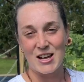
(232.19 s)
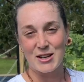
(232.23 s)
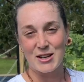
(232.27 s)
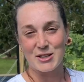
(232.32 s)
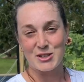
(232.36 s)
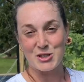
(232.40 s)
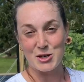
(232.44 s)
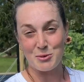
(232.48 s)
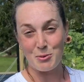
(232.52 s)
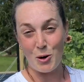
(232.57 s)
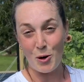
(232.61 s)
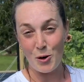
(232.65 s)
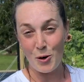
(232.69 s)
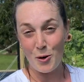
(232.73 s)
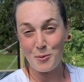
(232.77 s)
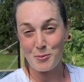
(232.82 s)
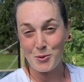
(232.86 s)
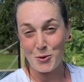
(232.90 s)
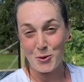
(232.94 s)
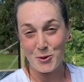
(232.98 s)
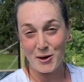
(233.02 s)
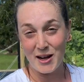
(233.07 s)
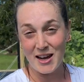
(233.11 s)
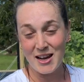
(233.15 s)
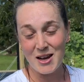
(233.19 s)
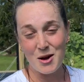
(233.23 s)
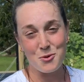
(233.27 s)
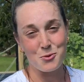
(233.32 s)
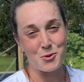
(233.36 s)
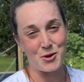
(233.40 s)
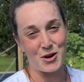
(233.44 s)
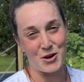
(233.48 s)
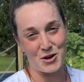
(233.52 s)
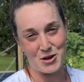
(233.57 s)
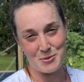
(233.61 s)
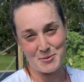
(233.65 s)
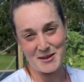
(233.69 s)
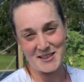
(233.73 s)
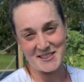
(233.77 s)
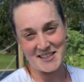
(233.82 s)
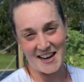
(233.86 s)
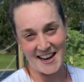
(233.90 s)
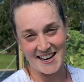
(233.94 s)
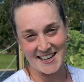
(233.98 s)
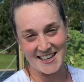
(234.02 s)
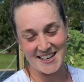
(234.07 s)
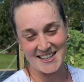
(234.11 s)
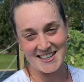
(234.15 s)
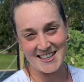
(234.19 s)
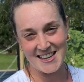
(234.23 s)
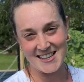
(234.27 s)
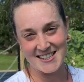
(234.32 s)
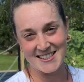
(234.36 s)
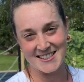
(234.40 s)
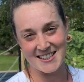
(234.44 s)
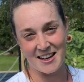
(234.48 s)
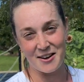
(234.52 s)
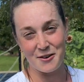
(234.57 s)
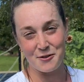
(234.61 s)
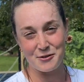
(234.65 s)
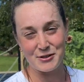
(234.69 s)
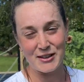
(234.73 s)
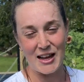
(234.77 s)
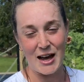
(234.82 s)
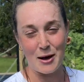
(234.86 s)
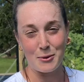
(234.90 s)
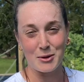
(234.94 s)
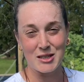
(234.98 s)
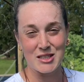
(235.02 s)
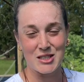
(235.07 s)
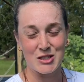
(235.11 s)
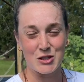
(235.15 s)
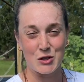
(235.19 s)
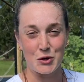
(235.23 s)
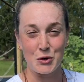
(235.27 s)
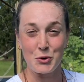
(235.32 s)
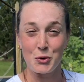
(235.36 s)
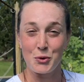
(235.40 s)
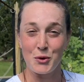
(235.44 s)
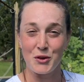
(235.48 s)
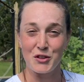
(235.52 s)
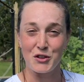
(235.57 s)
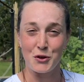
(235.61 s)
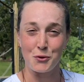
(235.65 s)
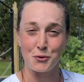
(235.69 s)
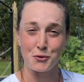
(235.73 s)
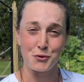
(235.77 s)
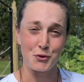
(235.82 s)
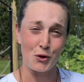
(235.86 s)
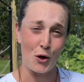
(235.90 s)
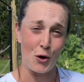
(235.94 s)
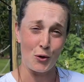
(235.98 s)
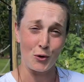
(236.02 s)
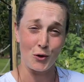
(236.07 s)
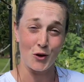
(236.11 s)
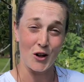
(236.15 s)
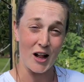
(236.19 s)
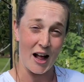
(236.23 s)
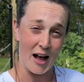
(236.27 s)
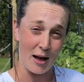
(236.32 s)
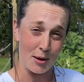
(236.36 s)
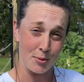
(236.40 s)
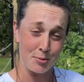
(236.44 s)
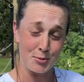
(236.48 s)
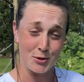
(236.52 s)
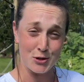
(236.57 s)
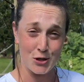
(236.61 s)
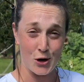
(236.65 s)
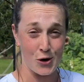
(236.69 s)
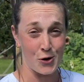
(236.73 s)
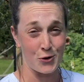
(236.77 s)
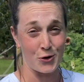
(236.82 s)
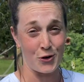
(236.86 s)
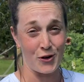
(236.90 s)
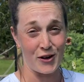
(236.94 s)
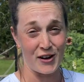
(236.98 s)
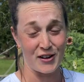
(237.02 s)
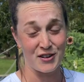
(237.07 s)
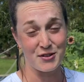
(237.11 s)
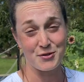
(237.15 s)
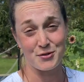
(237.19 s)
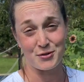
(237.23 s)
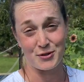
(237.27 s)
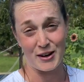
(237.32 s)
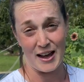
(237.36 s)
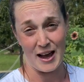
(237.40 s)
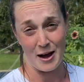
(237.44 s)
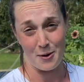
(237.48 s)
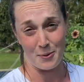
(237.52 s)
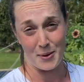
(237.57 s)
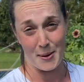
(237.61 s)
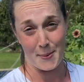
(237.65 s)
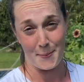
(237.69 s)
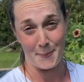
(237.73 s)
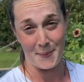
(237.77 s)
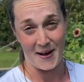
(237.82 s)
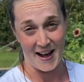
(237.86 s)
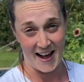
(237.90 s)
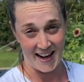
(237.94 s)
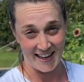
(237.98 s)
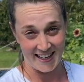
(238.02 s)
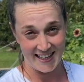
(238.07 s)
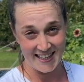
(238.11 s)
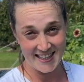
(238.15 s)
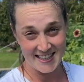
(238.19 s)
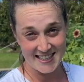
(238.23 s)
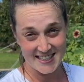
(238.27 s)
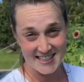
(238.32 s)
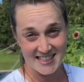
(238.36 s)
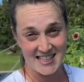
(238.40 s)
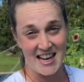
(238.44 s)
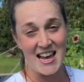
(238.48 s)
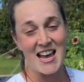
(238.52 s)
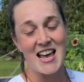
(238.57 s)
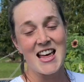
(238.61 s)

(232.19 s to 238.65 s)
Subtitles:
Tomorrow morning we're going to be taking these sunflowers to the Floral Hub Tauranga Flower Markets.